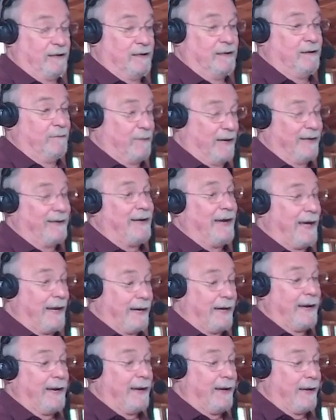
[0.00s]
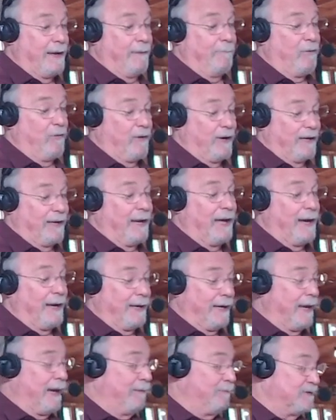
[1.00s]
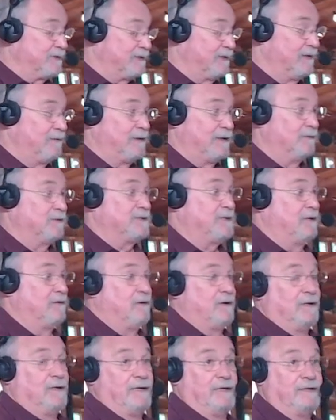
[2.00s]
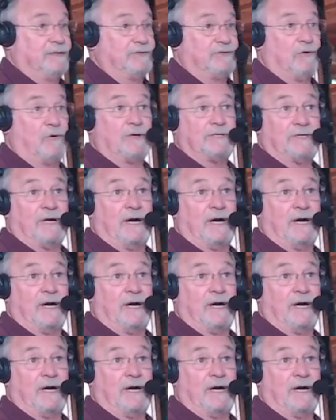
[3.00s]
About 99.99% of the people said, well, in Georgia,